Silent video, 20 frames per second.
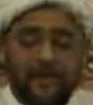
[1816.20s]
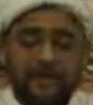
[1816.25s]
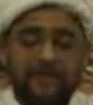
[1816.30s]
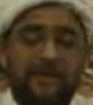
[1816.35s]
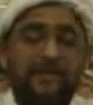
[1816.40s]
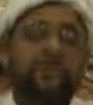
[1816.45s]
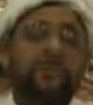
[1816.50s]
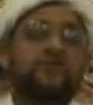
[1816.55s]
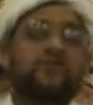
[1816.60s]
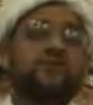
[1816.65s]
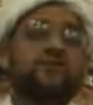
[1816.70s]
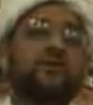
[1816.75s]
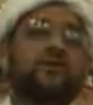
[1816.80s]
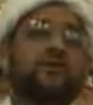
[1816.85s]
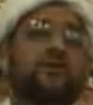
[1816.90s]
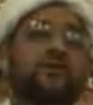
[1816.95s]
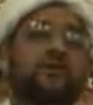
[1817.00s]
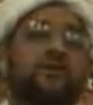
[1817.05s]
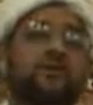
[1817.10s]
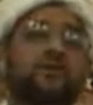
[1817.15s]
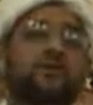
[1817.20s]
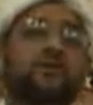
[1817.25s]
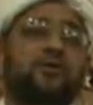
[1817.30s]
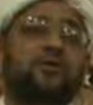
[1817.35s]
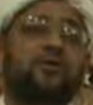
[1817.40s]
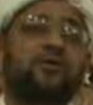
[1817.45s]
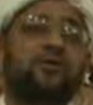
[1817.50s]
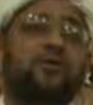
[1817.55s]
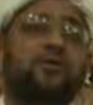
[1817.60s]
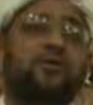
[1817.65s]
and this
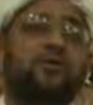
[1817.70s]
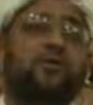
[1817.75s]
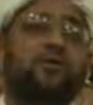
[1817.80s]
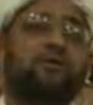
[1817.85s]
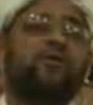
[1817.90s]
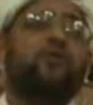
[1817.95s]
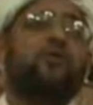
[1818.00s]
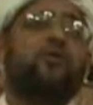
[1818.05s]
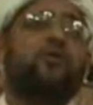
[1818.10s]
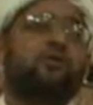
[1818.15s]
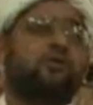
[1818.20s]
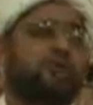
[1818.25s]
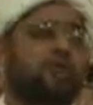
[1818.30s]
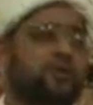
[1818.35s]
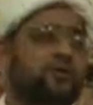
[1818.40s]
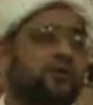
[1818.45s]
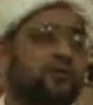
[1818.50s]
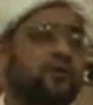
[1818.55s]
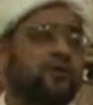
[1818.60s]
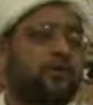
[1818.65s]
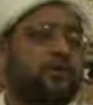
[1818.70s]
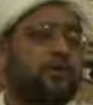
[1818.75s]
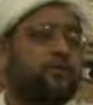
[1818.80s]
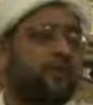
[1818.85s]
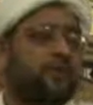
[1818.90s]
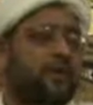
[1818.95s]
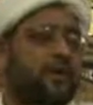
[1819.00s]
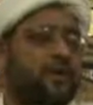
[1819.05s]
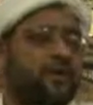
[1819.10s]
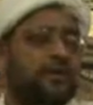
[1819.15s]
4-year-old daughter
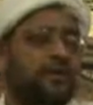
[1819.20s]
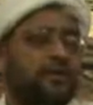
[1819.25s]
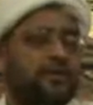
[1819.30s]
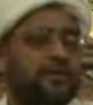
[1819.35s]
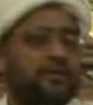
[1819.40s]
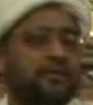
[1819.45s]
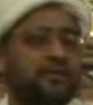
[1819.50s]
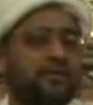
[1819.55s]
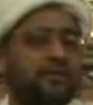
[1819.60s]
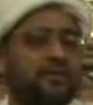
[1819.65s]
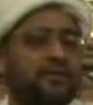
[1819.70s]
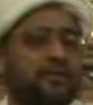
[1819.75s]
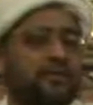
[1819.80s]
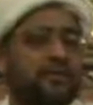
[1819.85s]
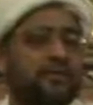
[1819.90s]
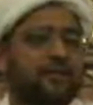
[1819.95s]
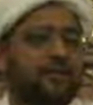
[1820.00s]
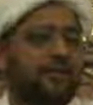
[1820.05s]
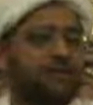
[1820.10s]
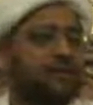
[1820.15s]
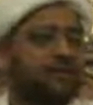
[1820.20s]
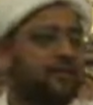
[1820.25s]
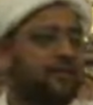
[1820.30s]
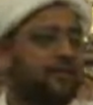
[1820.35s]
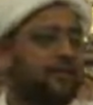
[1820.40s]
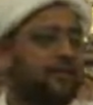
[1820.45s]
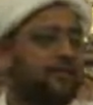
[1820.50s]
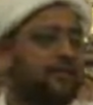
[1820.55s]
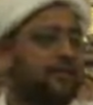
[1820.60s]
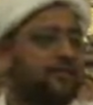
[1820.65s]
of mine,
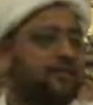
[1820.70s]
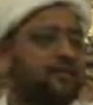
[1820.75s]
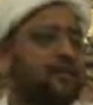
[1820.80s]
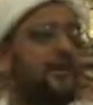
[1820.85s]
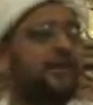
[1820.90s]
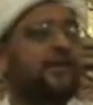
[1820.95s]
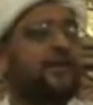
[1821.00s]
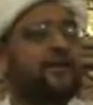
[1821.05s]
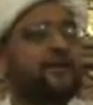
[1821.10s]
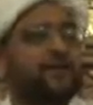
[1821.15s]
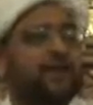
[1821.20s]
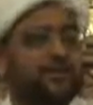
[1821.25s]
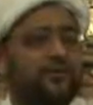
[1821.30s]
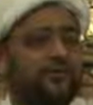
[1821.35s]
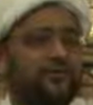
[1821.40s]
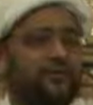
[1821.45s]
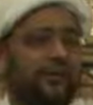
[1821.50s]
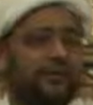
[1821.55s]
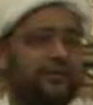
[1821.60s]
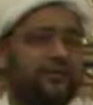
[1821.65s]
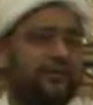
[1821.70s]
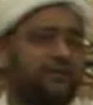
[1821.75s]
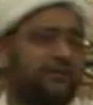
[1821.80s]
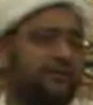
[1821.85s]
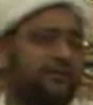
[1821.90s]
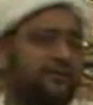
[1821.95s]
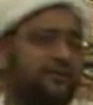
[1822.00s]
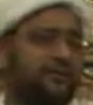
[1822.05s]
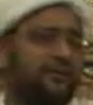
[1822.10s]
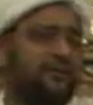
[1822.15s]
take care of her.
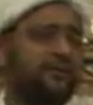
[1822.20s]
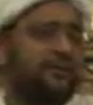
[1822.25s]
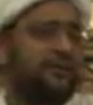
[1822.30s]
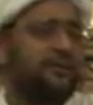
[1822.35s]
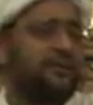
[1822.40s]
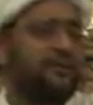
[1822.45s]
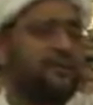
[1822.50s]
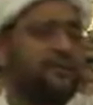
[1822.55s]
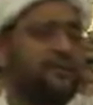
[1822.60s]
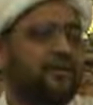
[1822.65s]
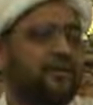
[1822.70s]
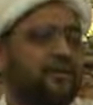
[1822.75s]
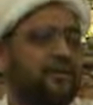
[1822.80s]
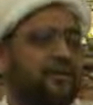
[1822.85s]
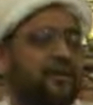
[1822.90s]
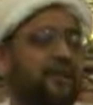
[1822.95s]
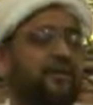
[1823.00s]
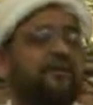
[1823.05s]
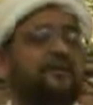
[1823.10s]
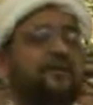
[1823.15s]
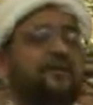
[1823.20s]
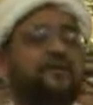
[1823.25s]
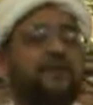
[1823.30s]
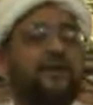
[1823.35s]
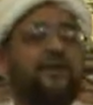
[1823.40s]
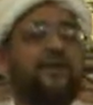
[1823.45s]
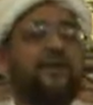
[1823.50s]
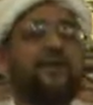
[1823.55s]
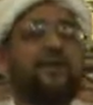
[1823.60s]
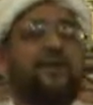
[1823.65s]
If she's
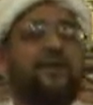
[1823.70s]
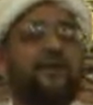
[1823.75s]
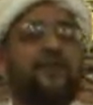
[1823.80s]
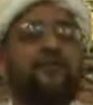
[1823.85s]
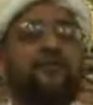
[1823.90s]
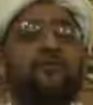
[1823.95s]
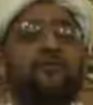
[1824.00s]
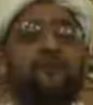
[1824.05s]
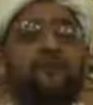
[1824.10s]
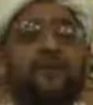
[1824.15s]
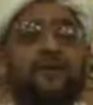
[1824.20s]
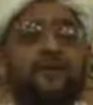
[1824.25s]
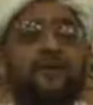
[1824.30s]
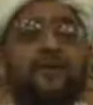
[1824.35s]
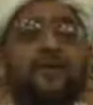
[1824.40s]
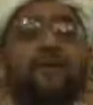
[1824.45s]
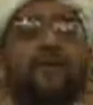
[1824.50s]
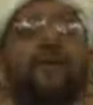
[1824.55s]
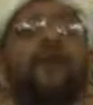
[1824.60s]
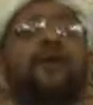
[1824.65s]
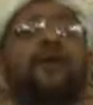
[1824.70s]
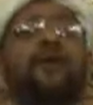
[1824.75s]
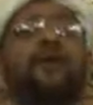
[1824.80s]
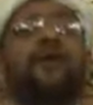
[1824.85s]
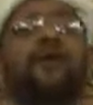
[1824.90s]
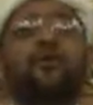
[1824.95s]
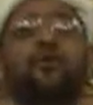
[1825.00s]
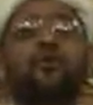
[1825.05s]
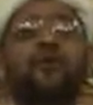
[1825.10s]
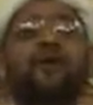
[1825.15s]
ever in need of a
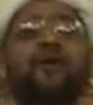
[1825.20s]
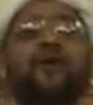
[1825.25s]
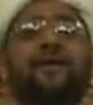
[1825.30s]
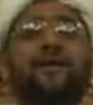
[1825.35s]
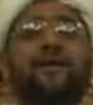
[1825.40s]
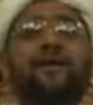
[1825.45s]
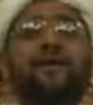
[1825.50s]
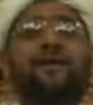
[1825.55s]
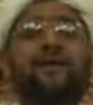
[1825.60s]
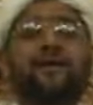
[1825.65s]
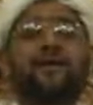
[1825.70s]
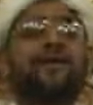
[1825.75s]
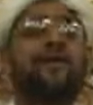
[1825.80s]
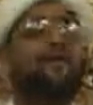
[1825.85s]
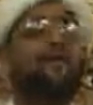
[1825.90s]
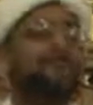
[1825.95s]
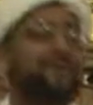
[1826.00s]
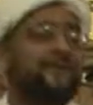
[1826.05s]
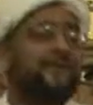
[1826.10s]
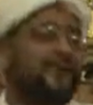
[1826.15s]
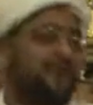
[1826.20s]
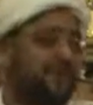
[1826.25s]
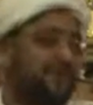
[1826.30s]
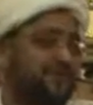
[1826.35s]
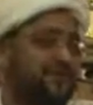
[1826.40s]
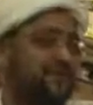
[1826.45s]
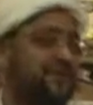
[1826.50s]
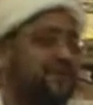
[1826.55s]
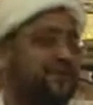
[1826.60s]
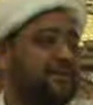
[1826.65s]
mother, do not let her
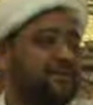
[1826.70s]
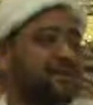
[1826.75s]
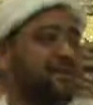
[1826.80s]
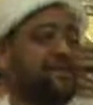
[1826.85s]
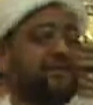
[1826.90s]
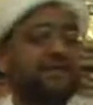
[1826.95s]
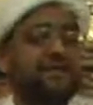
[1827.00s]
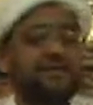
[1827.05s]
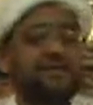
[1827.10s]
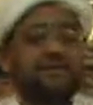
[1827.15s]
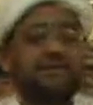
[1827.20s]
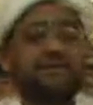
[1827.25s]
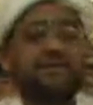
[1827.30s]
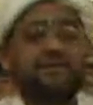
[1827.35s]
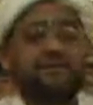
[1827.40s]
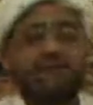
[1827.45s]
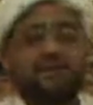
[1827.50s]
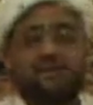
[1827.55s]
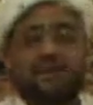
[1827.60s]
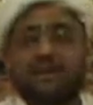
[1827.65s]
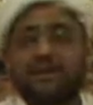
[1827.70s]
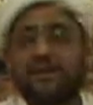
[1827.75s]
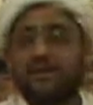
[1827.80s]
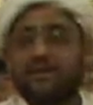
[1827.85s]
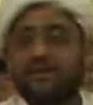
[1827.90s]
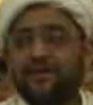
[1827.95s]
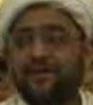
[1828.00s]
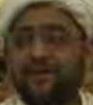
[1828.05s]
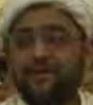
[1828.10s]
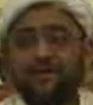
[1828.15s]
feel that she is
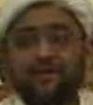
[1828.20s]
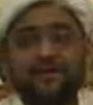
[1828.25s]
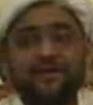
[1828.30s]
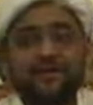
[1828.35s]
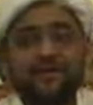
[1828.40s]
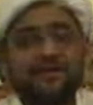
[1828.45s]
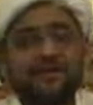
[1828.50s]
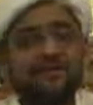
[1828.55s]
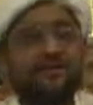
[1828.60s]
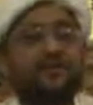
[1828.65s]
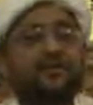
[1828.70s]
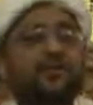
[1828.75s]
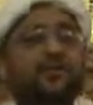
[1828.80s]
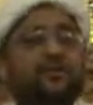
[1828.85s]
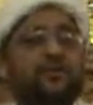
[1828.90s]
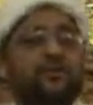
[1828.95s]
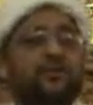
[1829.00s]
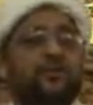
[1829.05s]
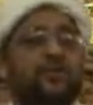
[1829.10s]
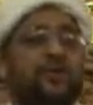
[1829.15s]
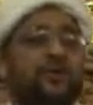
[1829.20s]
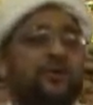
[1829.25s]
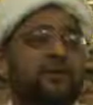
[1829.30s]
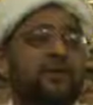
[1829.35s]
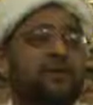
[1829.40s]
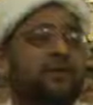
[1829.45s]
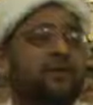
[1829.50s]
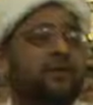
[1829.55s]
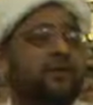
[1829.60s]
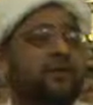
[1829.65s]
despaired. She is going to be
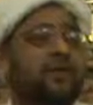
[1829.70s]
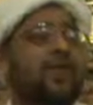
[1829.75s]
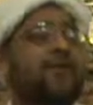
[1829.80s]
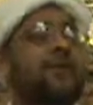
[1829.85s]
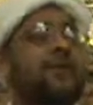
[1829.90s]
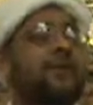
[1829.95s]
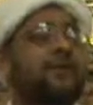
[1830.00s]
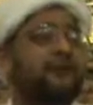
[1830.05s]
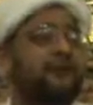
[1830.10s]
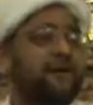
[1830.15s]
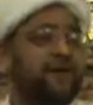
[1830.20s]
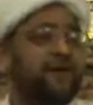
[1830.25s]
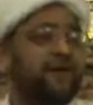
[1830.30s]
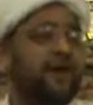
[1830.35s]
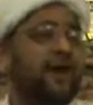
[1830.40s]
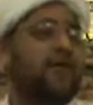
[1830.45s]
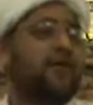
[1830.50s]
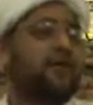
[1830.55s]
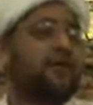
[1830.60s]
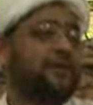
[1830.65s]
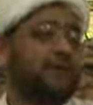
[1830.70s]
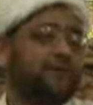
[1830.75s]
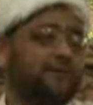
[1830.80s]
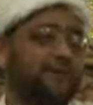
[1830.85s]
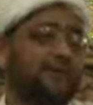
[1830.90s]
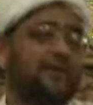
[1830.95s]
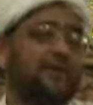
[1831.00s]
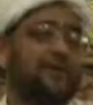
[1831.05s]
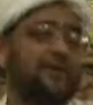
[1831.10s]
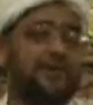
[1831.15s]
alone. This is how
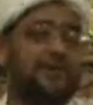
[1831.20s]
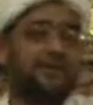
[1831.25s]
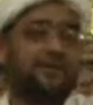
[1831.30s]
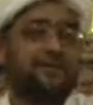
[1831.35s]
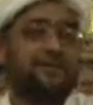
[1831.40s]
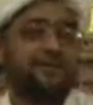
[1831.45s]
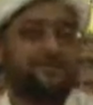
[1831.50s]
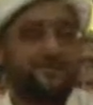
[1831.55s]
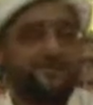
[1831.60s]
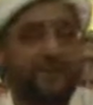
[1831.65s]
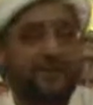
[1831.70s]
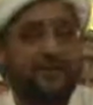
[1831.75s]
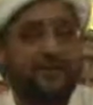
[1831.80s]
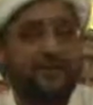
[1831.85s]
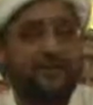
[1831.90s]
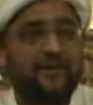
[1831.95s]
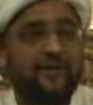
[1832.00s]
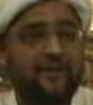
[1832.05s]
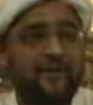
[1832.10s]
Khadija passed away.